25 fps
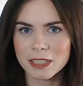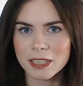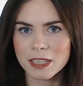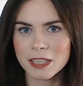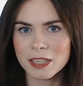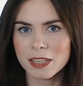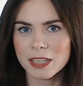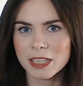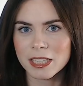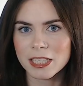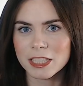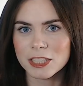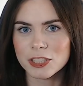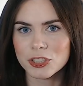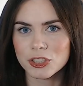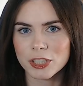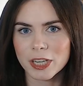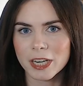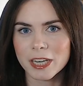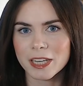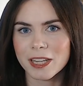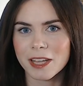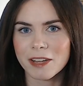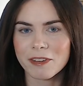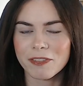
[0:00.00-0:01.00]
the
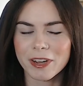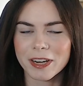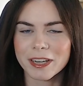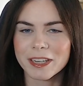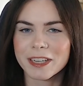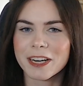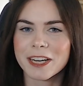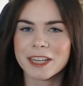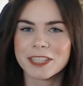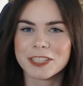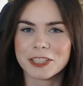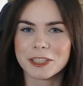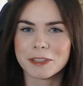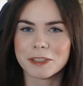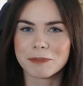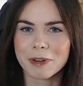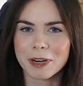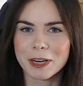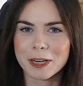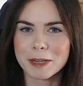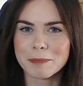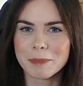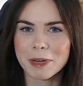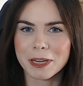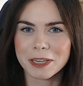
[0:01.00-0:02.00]
shade that foundation
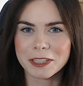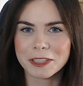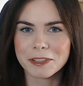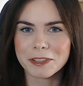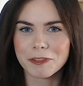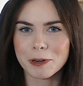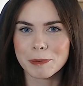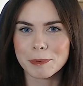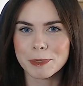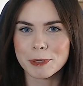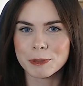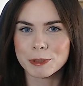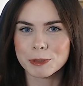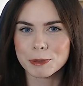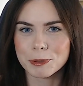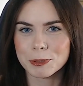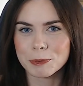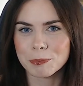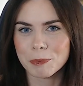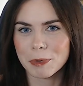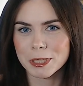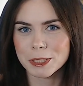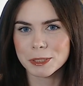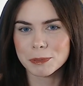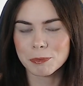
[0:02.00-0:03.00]
recommended for me, which was
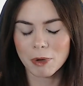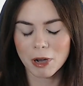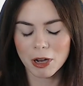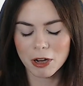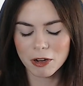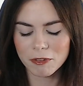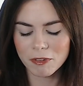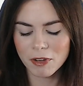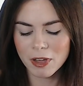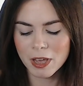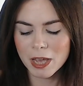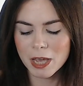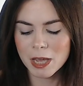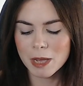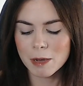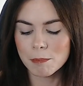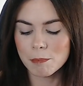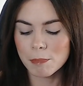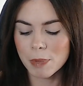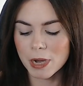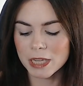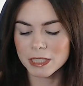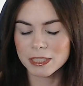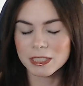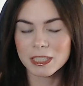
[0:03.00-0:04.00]
112,
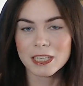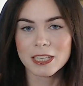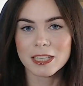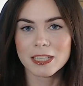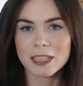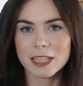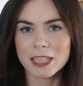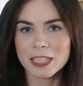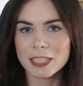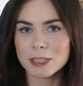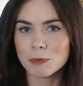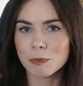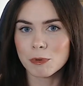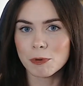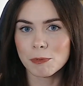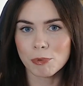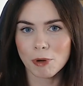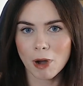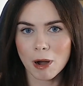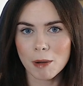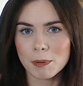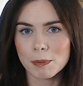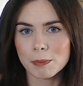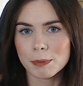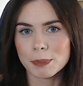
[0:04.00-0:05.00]
but this will
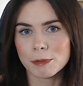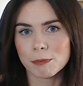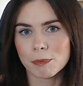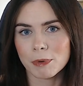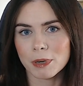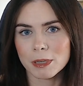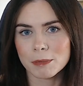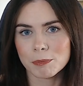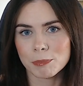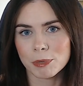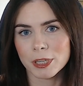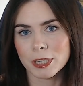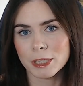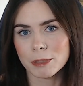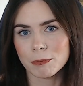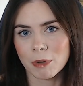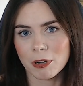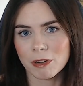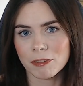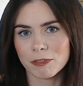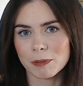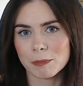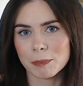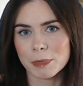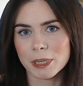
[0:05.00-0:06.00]
probably work pretty well
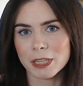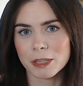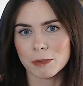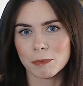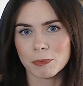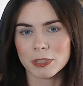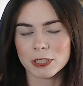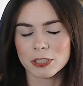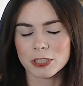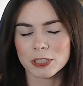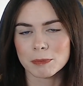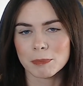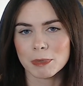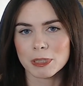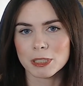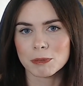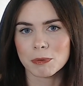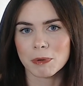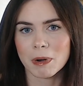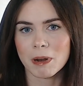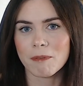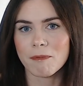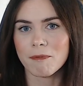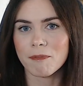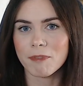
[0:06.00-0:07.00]
for me in the winter months when
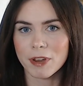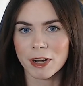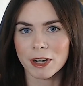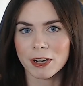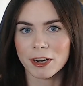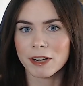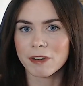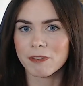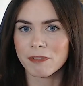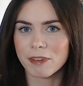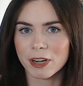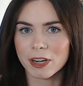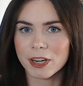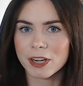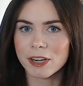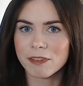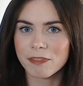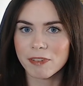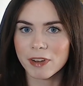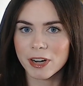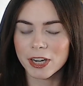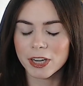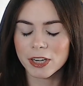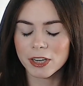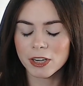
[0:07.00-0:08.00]
I'm very, very
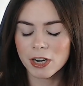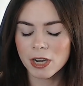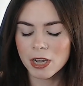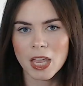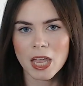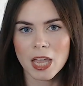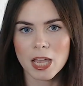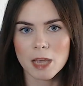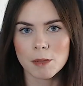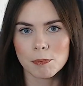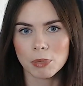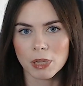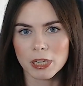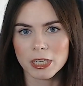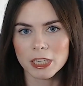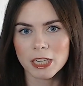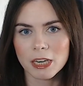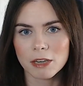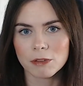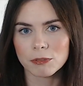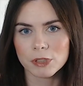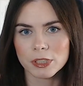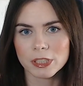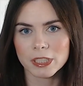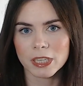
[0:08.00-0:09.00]
fair. It blended out
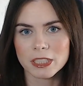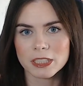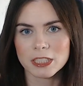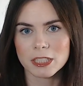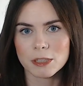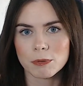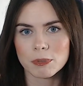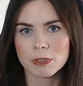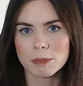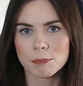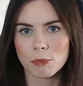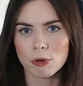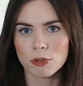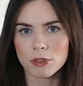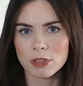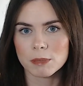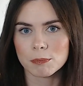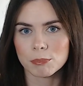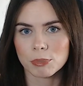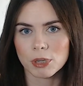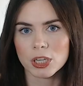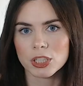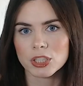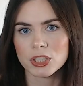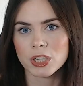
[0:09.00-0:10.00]
really nicely with both the
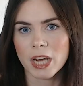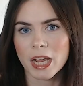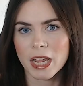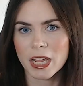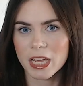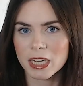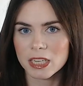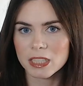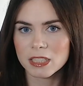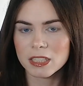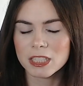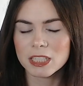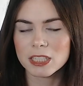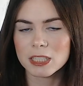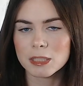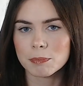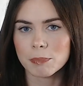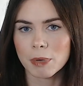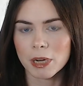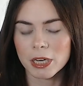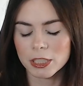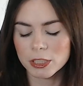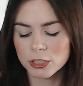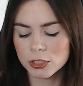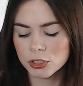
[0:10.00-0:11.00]
brush and the
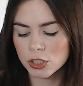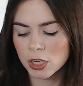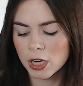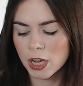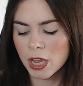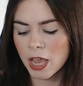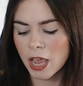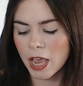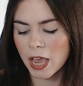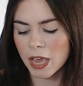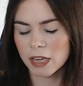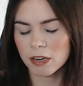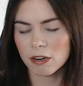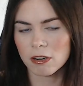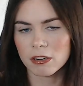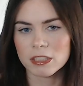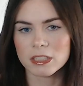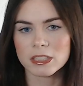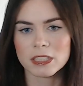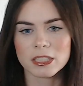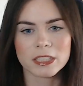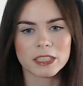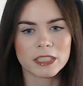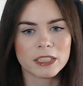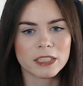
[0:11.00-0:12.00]
sponge, and
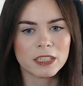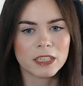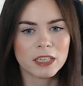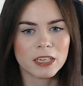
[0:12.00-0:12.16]
honestly,